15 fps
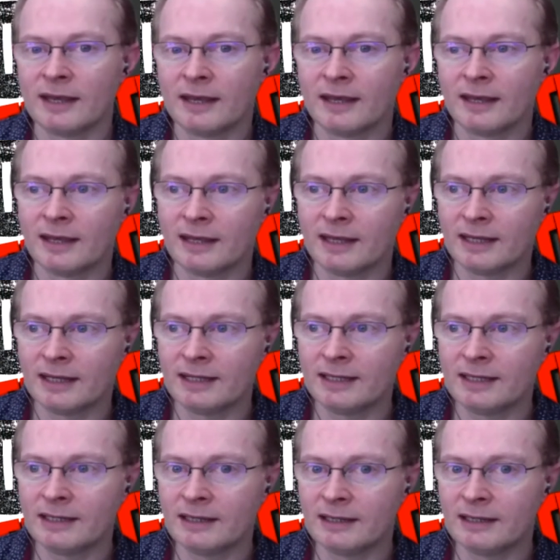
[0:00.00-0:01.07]

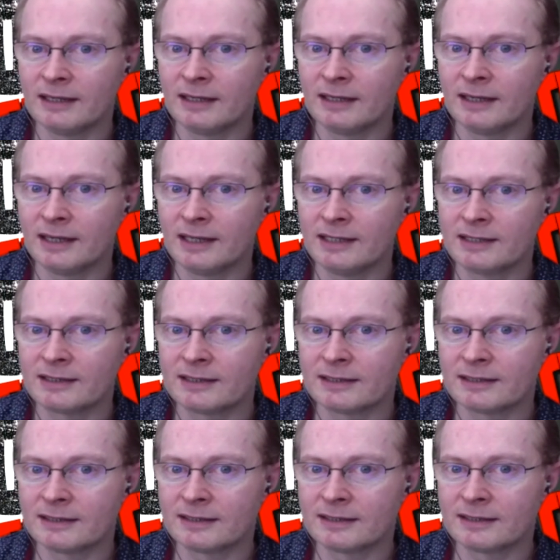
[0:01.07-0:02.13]
He
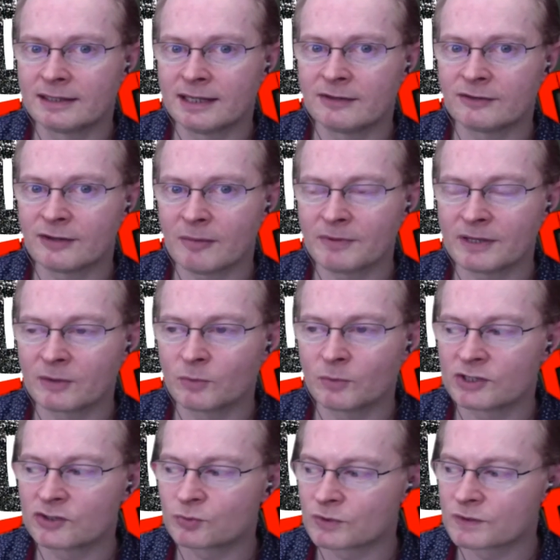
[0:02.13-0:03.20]
did something
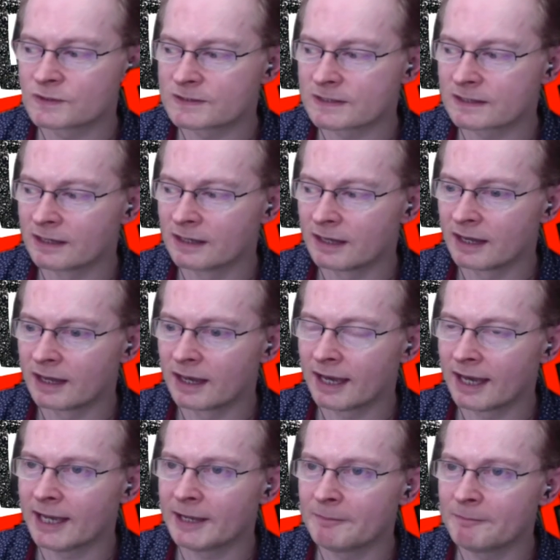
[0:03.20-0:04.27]
which was
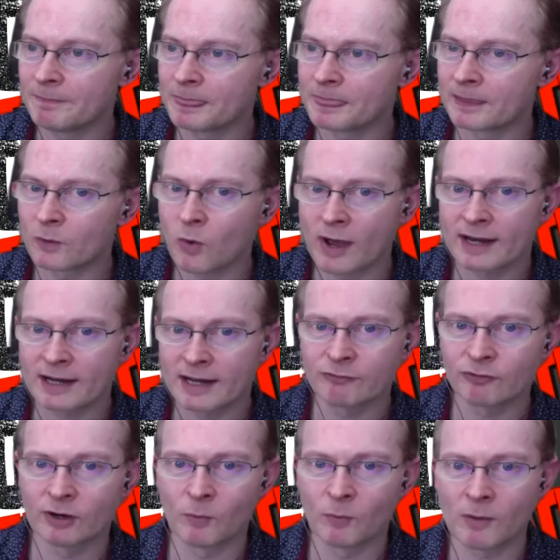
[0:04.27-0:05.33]
quite
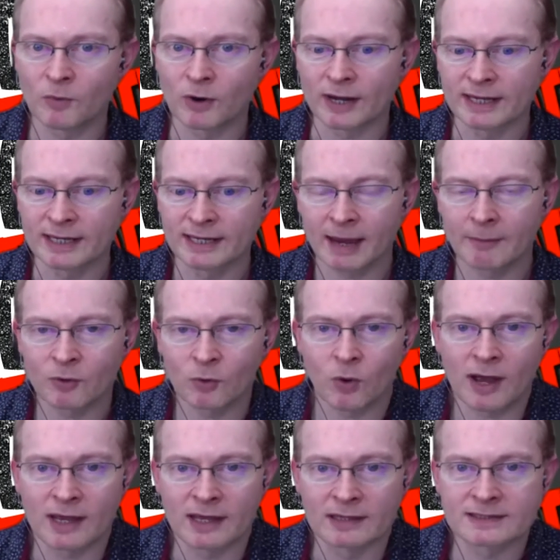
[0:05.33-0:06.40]
clever in one way. He kept
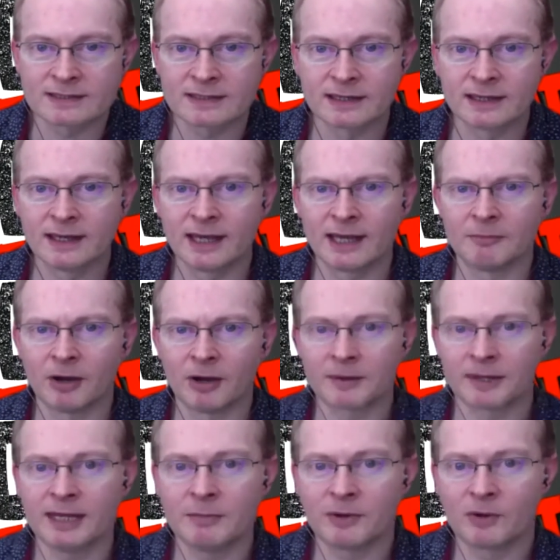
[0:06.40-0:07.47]
quiet, and by
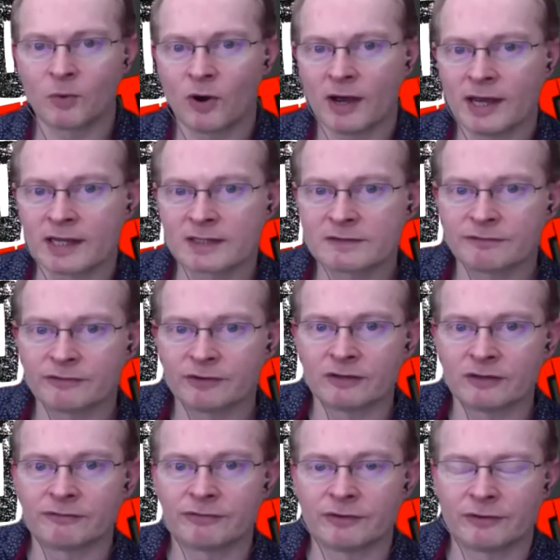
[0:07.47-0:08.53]
keeping quiet for
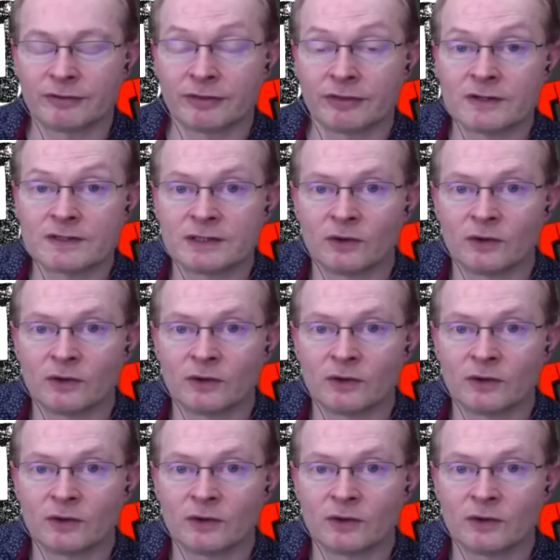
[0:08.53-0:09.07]
30 odd